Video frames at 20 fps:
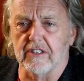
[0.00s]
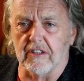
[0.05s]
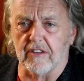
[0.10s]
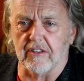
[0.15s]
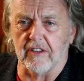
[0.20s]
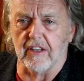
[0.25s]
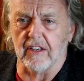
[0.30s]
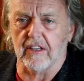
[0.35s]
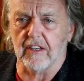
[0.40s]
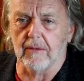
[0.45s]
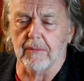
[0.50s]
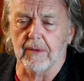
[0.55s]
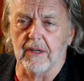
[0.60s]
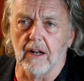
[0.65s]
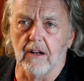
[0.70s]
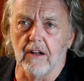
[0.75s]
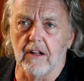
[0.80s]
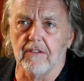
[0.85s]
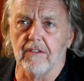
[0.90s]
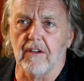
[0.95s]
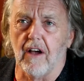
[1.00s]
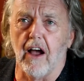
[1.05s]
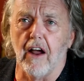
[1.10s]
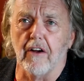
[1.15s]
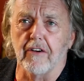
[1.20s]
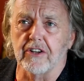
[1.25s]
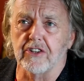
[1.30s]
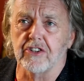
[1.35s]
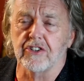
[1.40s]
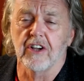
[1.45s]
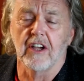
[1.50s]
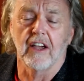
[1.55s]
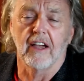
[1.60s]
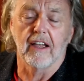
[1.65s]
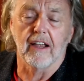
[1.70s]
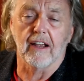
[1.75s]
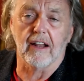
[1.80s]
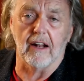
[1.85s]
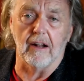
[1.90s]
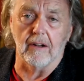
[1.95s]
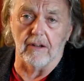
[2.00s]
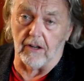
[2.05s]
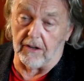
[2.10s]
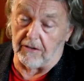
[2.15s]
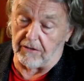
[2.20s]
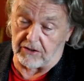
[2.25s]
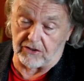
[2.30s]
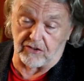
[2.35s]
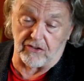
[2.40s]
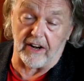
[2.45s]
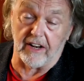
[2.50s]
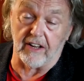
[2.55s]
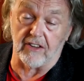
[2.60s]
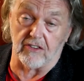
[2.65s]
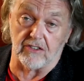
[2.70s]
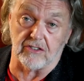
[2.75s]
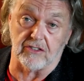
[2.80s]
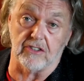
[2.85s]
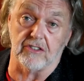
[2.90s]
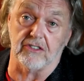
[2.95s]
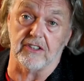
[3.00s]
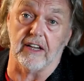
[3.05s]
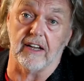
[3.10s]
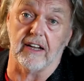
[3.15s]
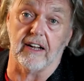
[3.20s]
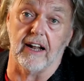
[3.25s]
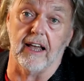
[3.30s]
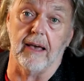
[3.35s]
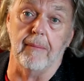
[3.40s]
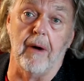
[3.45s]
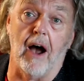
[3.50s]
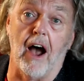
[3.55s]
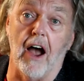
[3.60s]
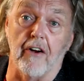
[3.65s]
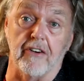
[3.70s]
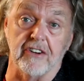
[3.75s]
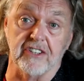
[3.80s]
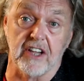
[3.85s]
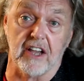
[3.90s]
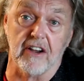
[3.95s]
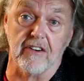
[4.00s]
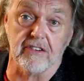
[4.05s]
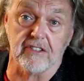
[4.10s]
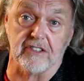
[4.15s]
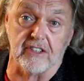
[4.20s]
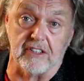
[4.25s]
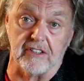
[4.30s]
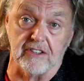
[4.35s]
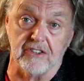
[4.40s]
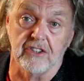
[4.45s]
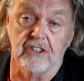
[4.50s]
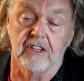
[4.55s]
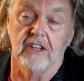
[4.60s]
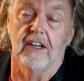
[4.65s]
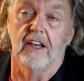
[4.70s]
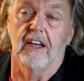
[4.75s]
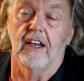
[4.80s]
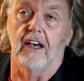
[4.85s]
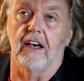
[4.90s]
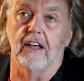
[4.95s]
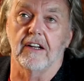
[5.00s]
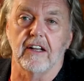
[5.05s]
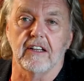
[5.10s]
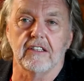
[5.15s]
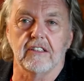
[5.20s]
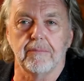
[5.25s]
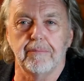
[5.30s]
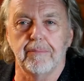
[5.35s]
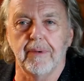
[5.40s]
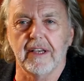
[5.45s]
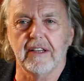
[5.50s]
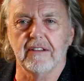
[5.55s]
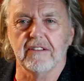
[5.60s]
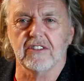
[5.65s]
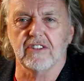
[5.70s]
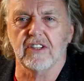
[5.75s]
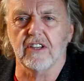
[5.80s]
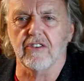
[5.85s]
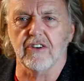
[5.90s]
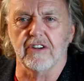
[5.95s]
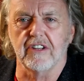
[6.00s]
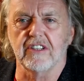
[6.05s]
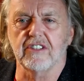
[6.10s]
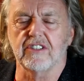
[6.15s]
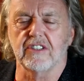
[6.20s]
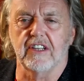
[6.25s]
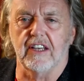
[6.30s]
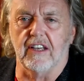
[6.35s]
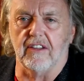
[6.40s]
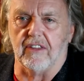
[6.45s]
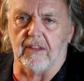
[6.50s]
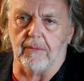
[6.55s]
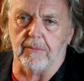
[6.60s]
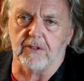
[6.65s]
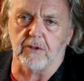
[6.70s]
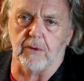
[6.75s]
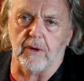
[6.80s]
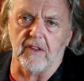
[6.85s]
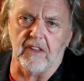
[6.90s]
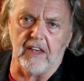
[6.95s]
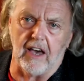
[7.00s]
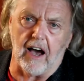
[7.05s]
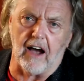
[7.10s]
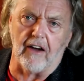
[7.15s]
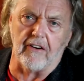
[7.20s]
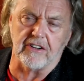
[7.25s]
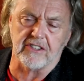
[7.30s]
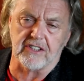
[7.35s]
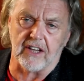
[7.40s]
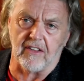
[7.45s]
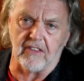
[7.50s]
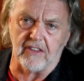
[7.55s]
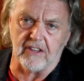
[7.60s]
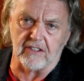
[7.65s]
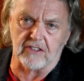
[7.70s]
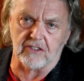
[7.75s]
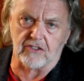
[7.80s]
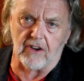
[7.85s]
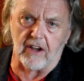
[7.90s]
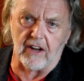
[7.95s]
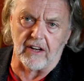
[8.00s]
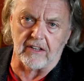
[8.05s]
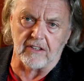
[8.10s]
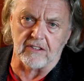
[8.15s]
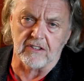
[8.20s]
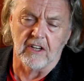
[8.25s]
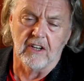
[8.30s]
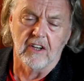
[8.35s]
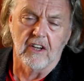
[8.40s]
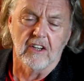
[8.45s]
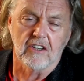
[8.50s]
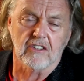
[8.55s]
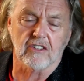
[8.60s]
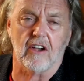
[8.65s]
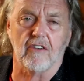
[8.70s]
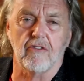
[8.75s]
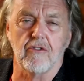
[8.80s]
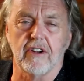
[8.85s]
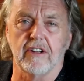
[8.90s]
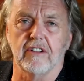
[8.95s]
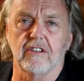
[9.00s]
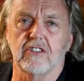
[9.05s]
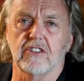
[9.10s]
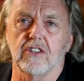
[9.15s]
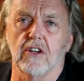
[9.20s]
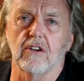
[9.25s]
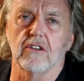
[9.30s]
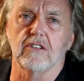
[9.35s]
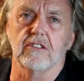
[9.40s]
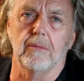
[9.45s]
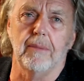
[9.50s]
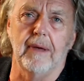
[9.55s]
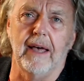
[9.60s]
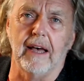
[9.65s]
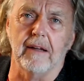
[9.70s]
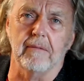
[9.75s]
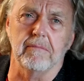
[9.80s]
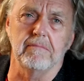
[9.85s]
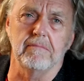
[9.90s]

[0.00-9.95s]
I think. I mean, a lot of Irish, a lot of Australians, I should say, claim Irish heritage. And there's a big synchronicity, I think, between the Irish and the Australians. So I've written songs about